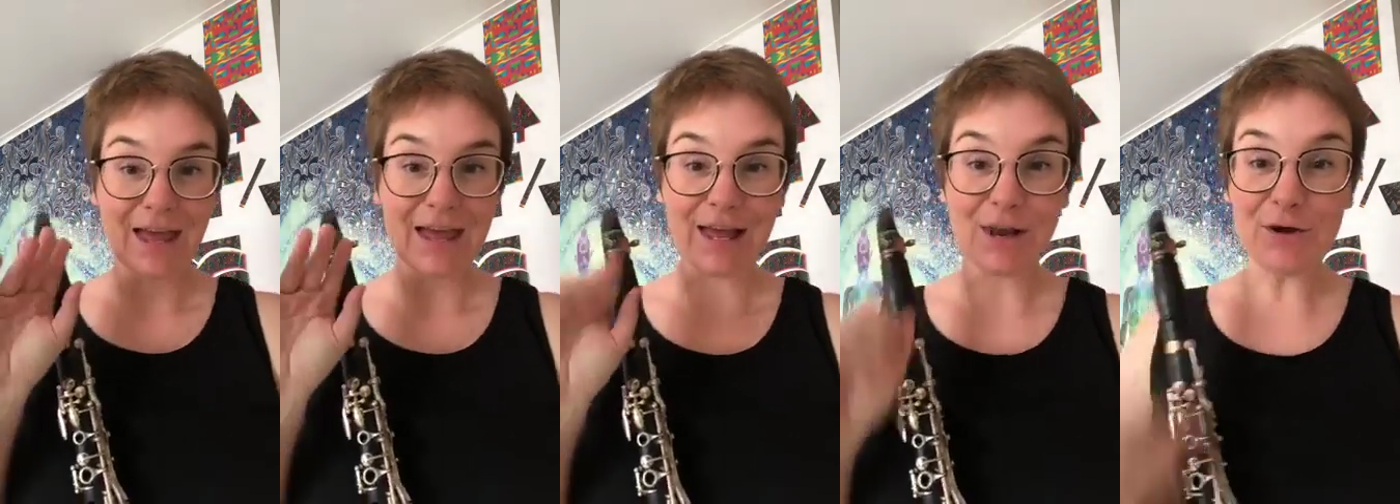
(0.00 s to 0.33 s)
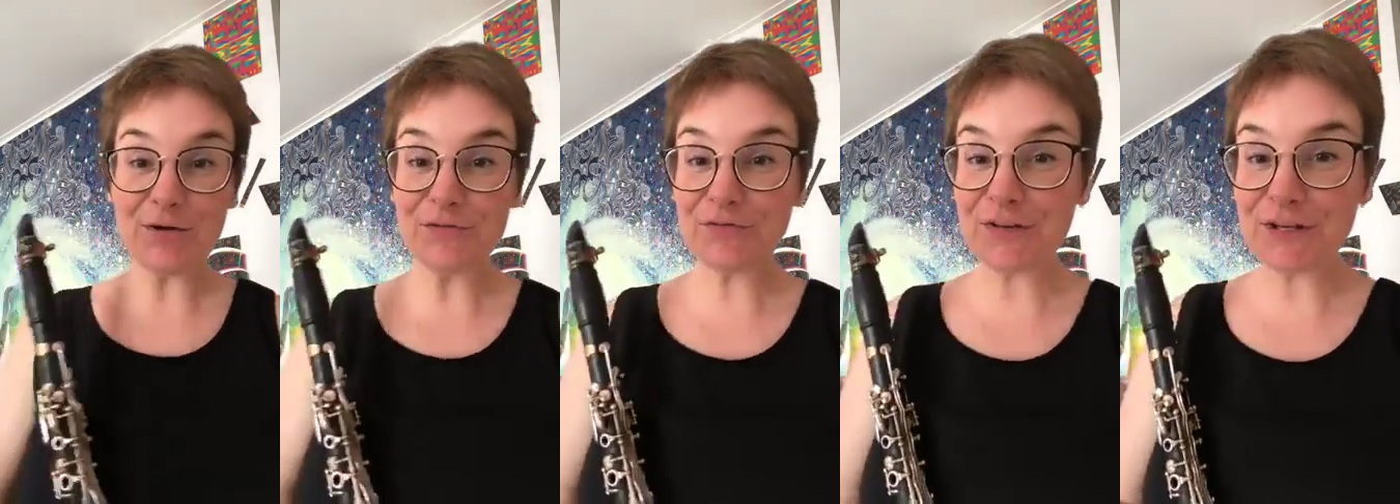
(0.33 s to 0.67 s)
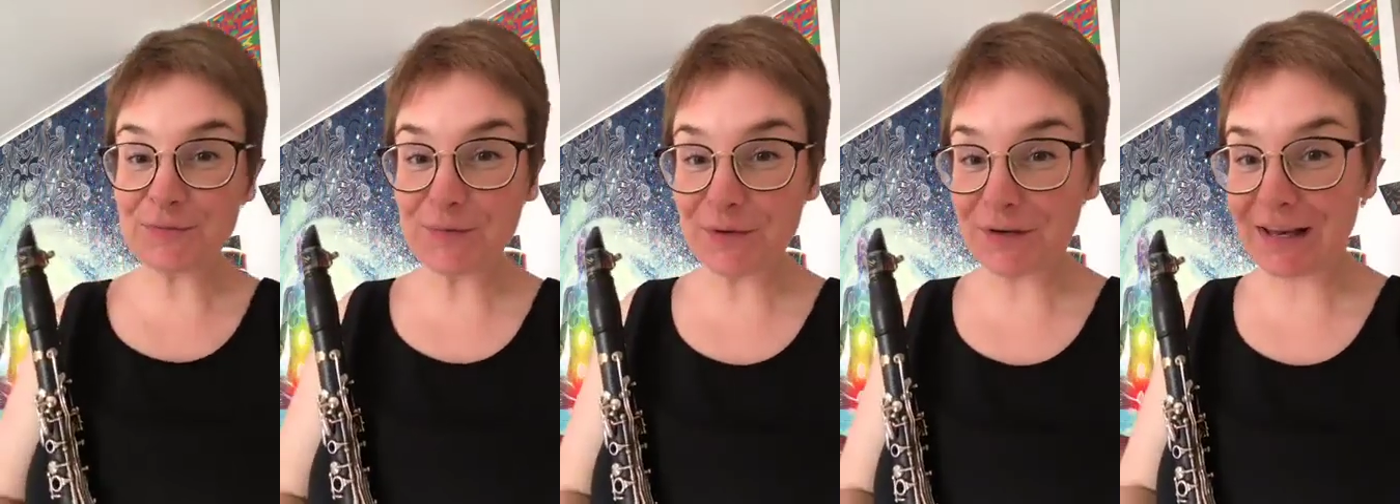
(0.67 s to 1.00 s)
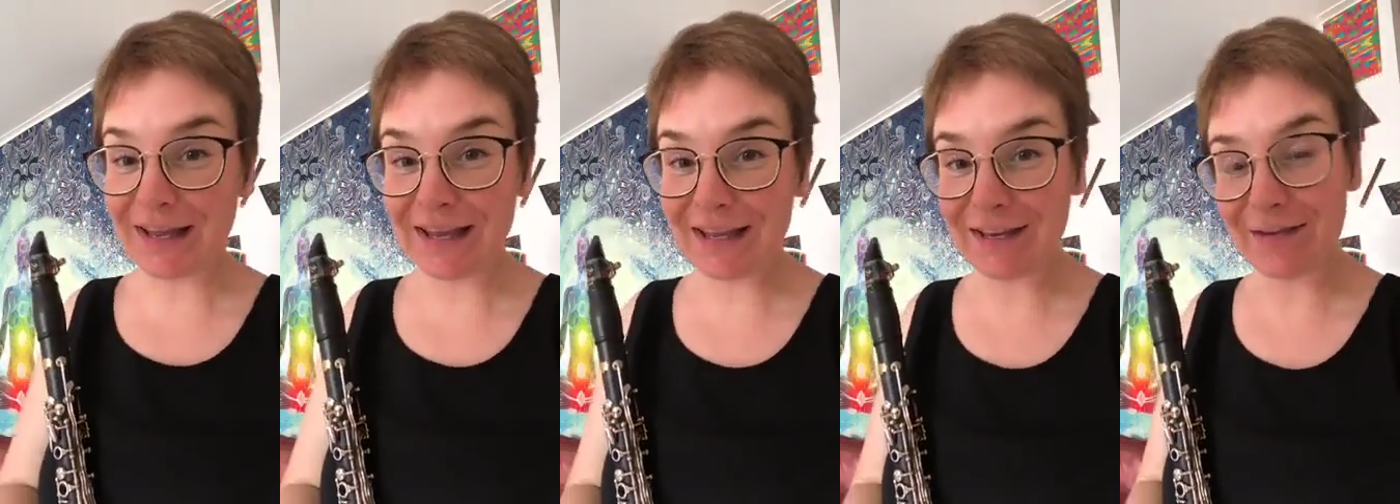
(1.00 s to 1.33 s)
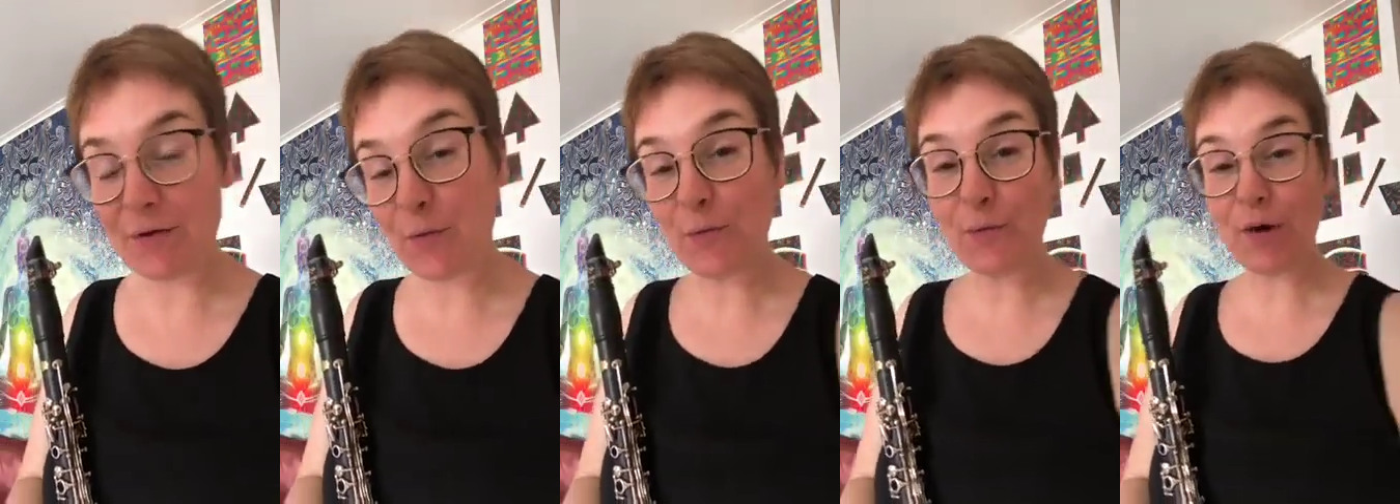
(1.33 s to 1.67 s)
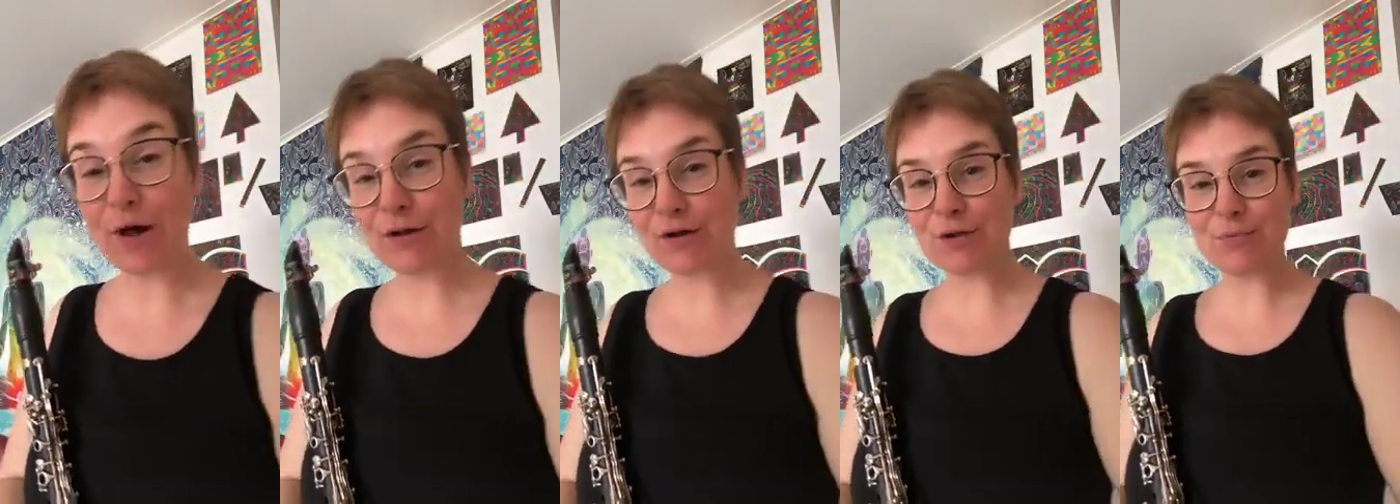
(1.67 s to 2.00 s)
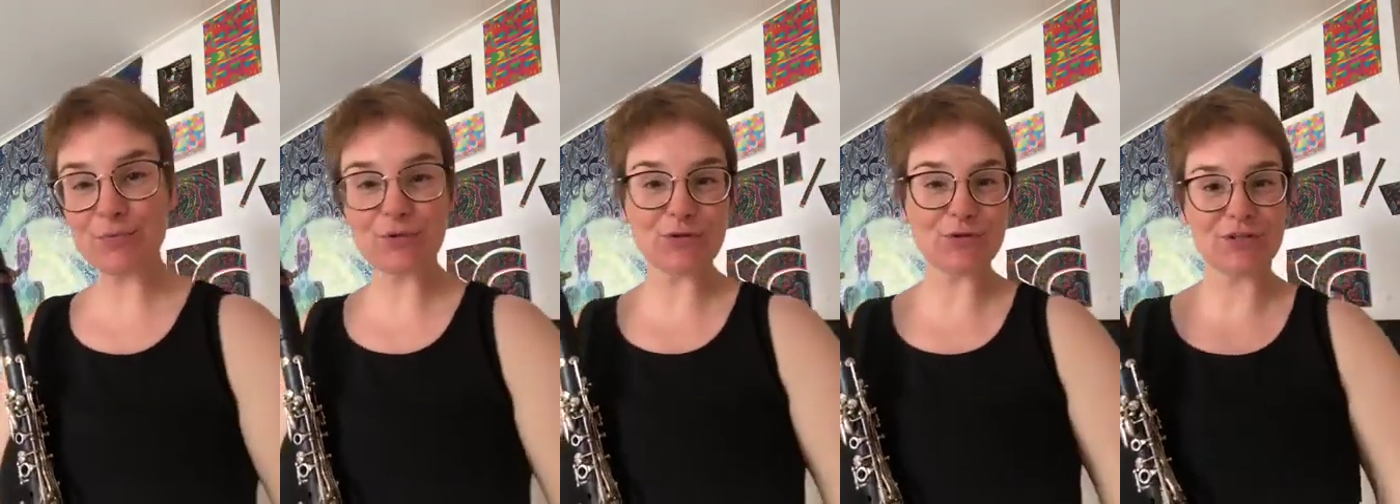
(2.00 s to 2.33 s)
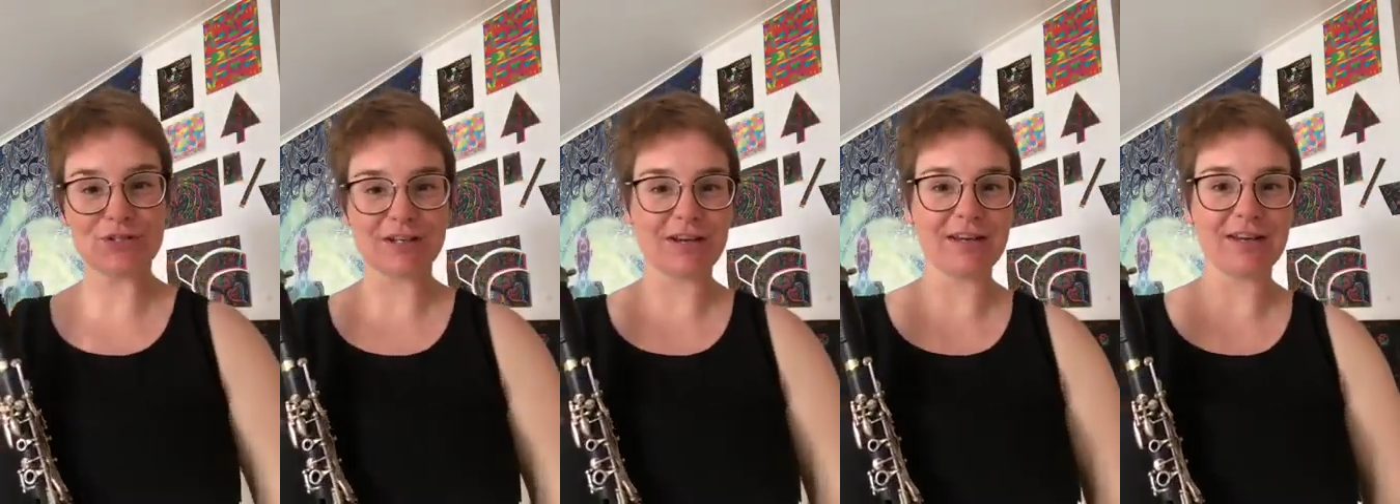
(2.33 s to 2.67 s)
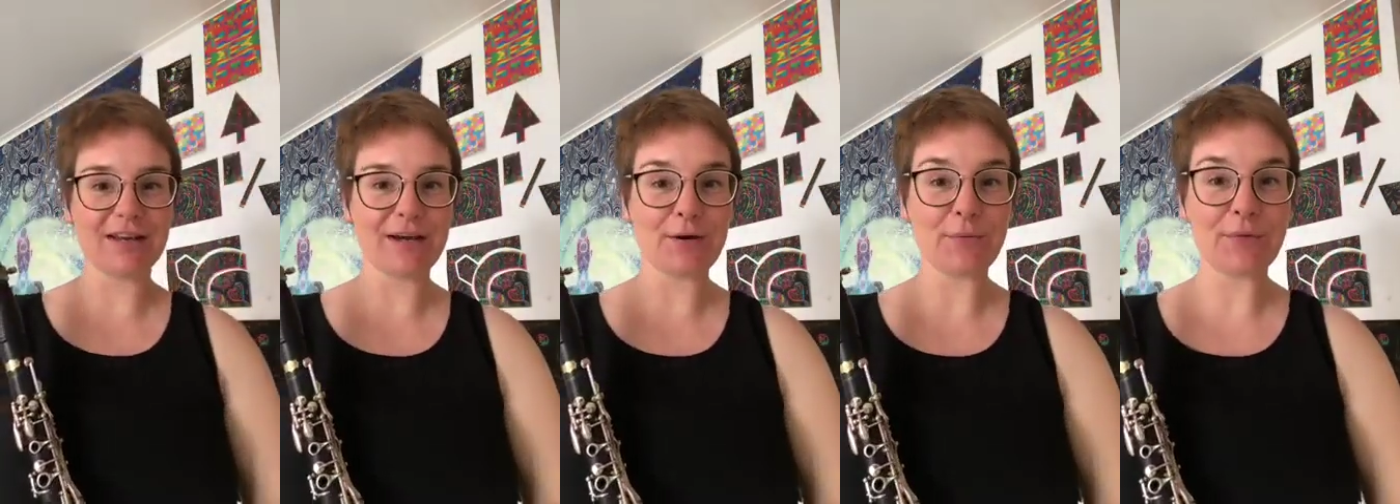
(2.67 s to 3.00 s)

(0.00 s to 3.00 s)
Hello, Facebook land. Welcome to China,